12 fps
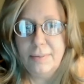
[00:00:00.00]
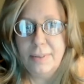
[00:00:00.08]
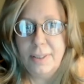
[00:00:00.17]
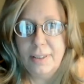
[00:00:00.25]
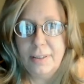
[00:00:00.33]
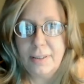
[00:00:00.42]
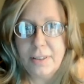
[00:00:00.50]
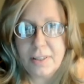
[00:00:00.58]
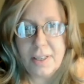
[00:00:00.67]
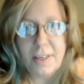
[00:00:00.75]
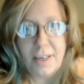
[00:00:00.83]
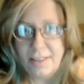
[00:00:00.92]
Yeah. 50?
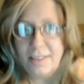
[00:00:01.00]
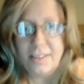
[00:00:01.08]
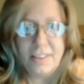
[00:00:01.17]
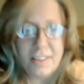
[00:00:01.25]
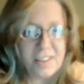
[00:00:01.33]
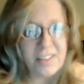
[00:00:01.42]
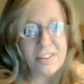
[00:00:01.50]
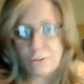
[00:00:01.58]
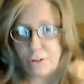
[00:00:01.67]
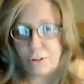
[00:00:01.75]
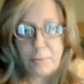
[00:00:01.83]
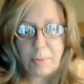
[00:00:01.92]
It does still
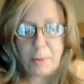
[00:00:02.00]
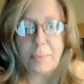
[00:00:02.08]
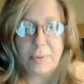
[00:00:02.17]
creep up.